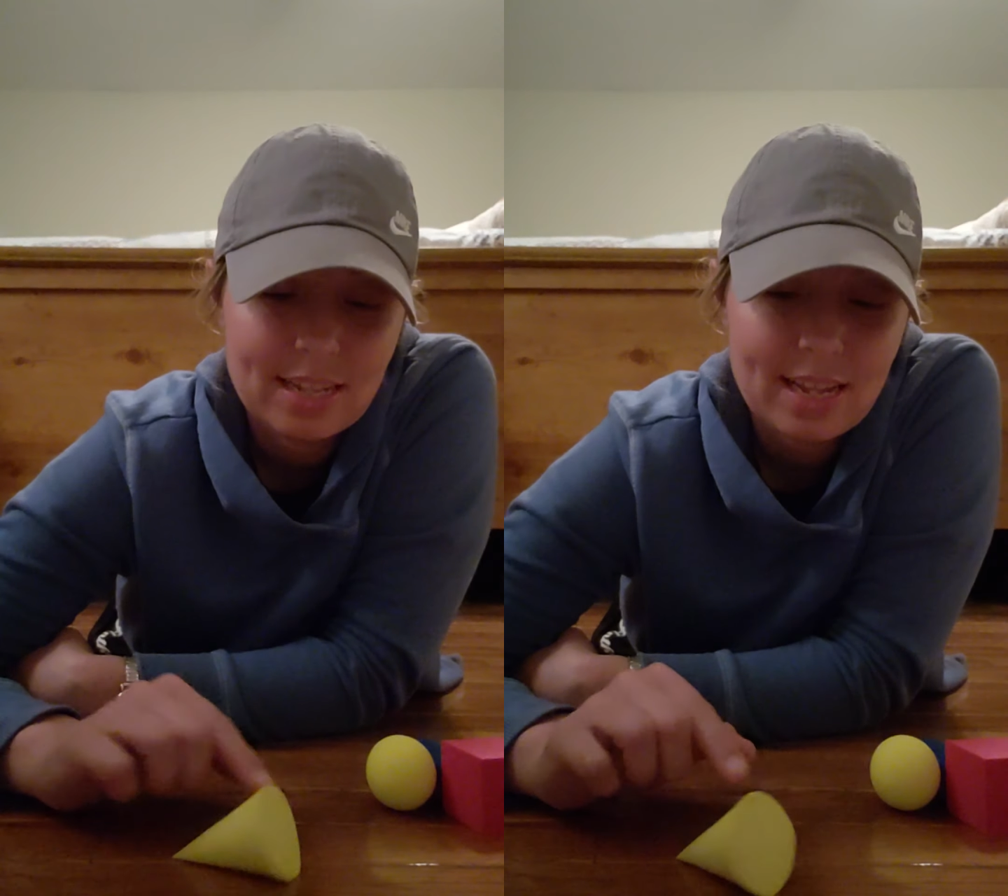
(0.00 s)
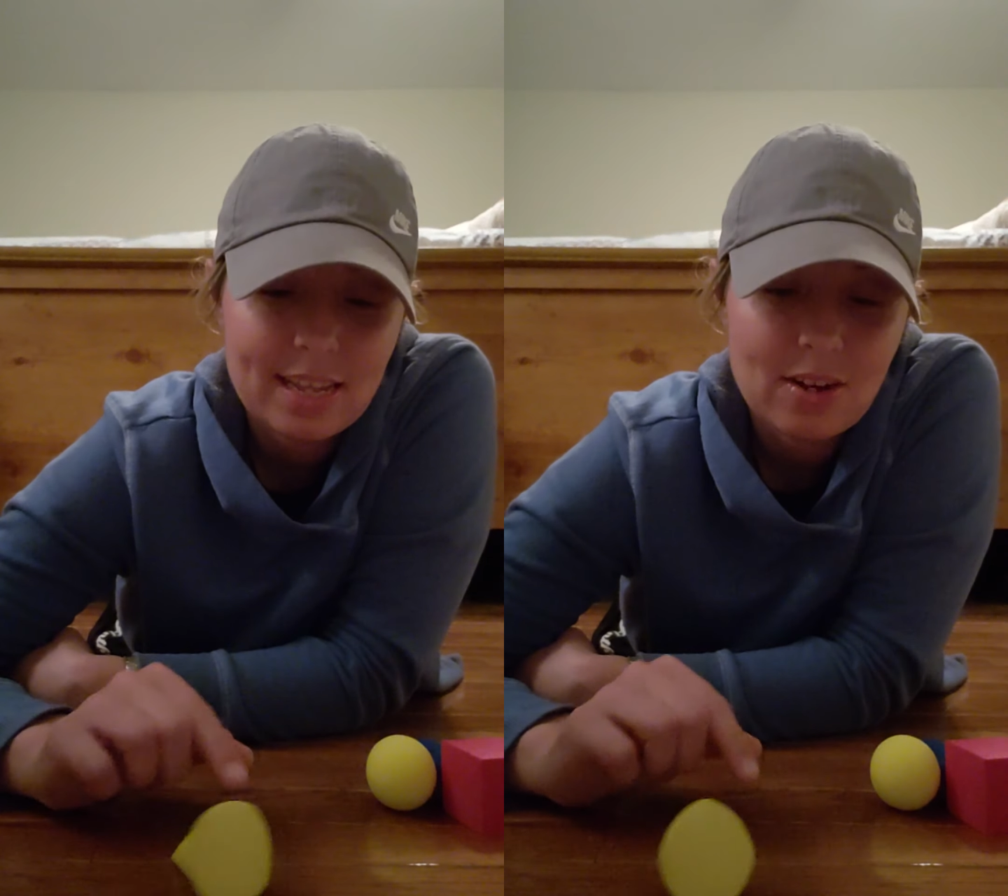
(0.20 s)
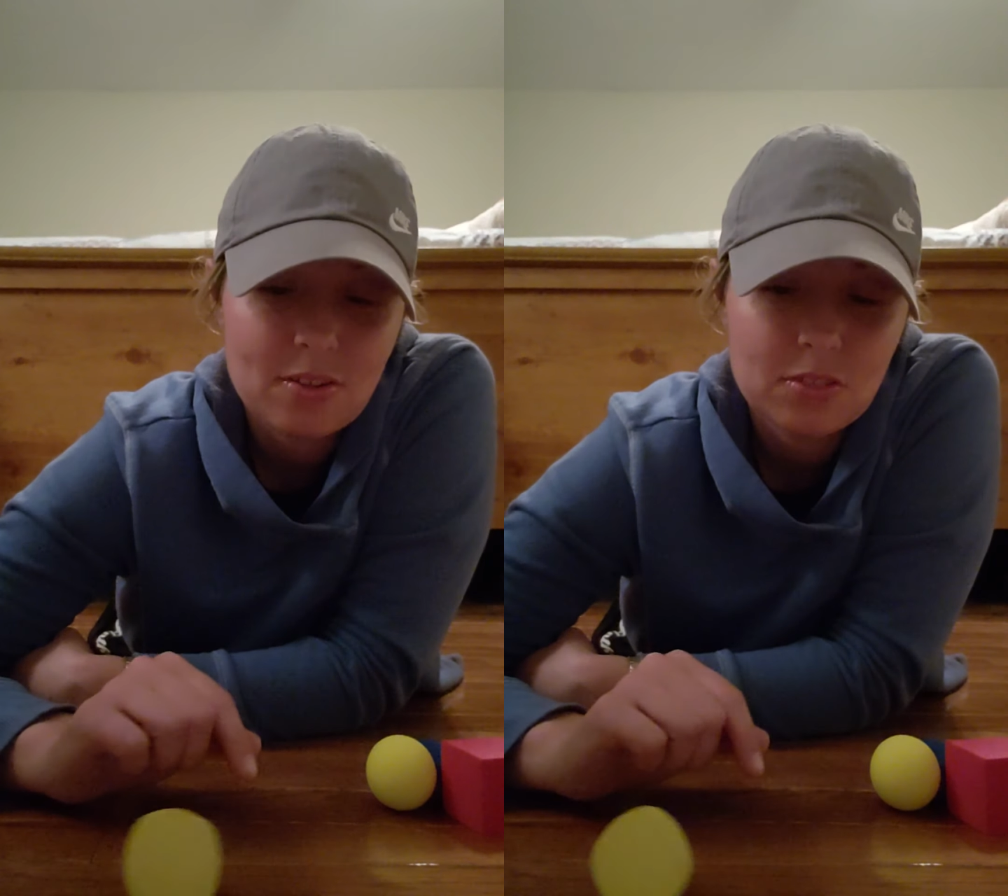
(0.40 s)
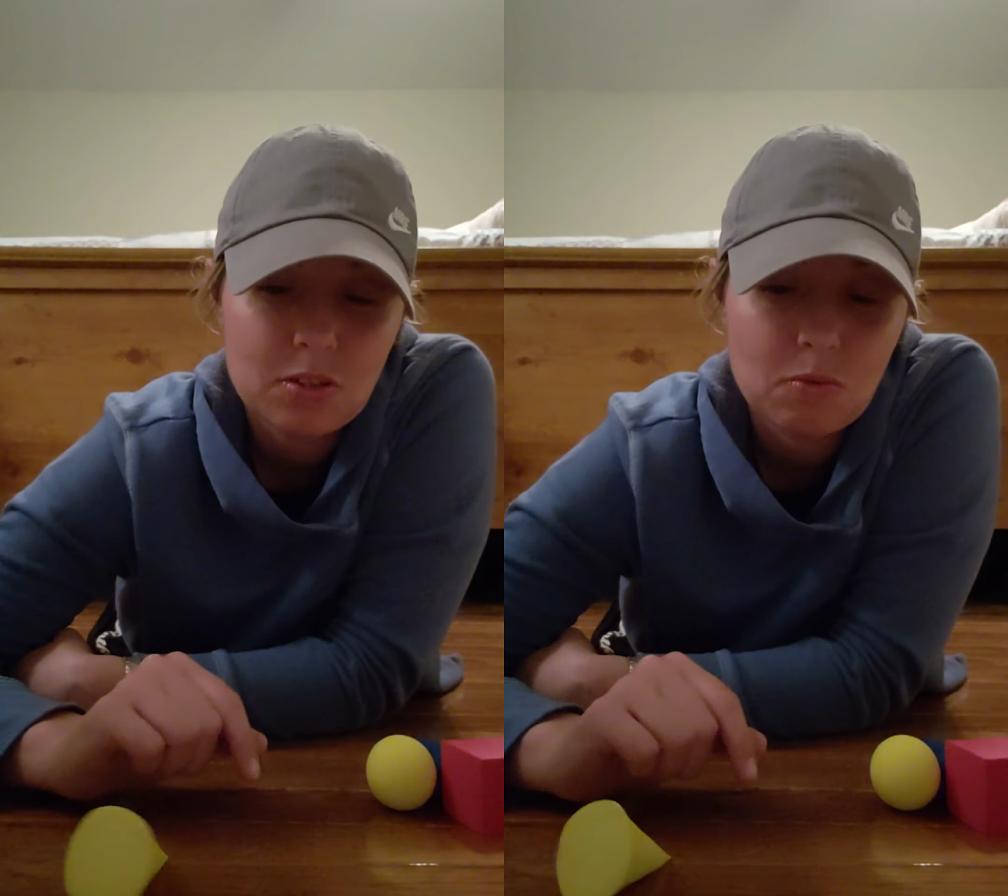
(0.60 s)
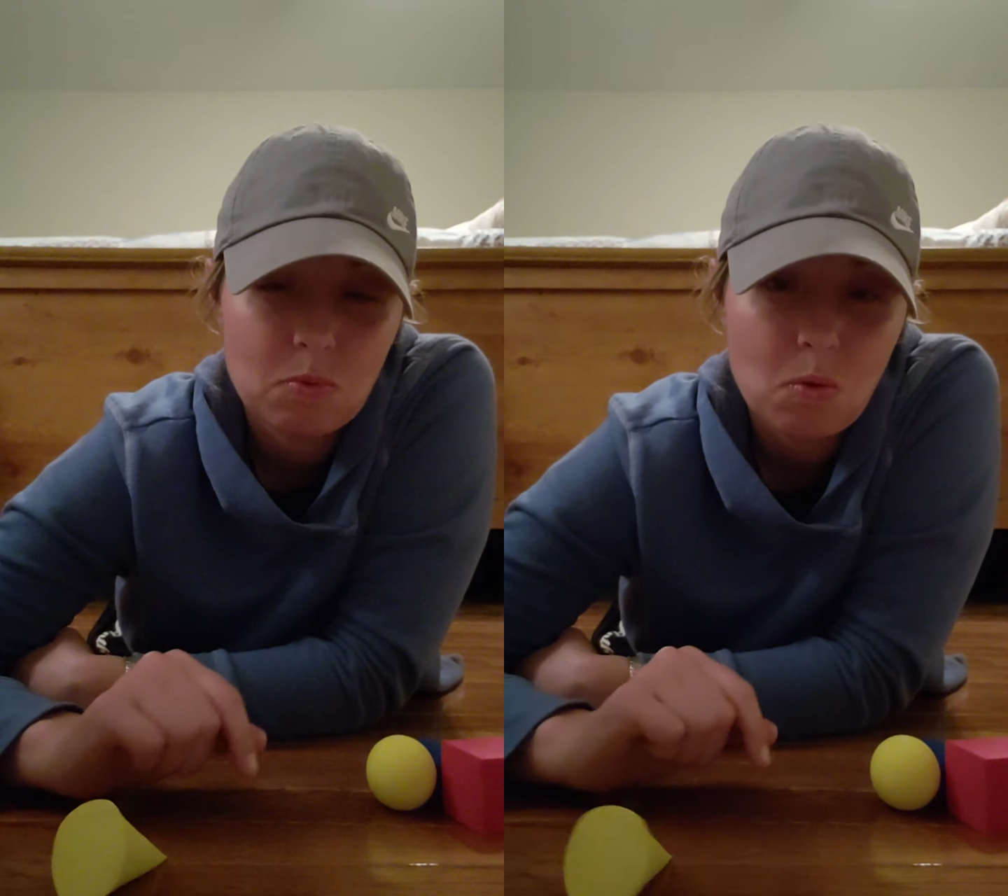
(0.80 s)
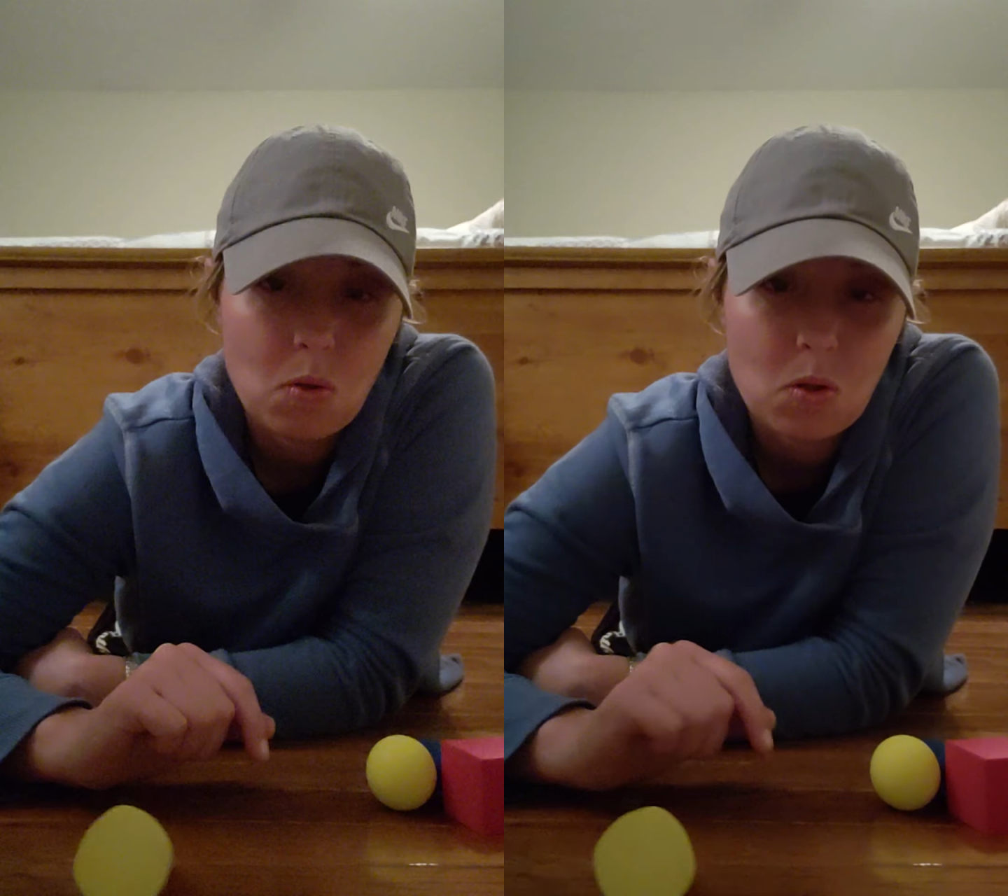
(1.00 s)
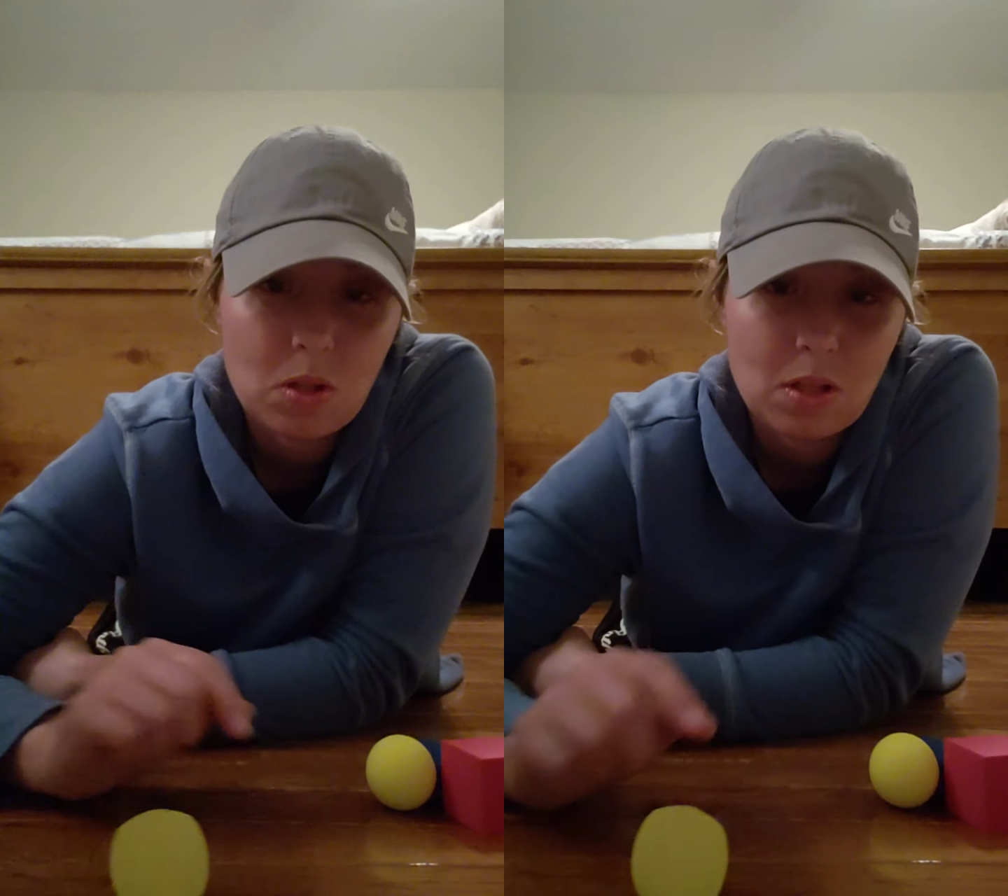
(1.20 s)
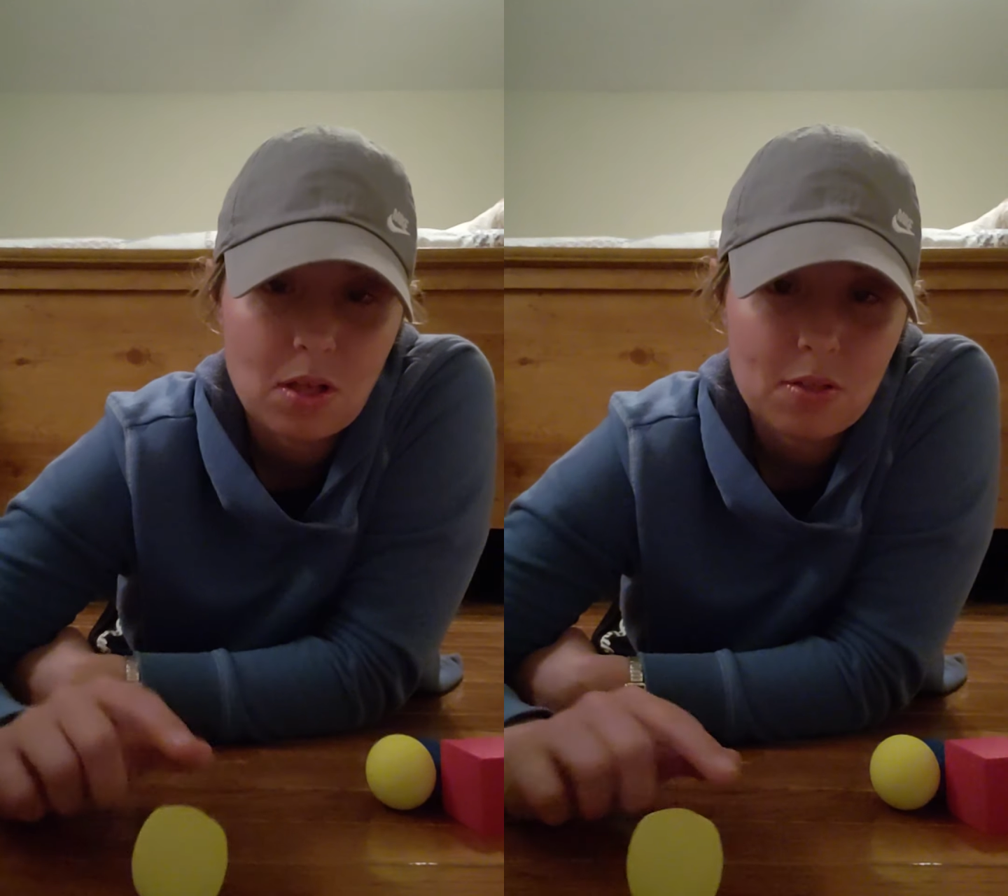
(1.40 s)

it can also roll.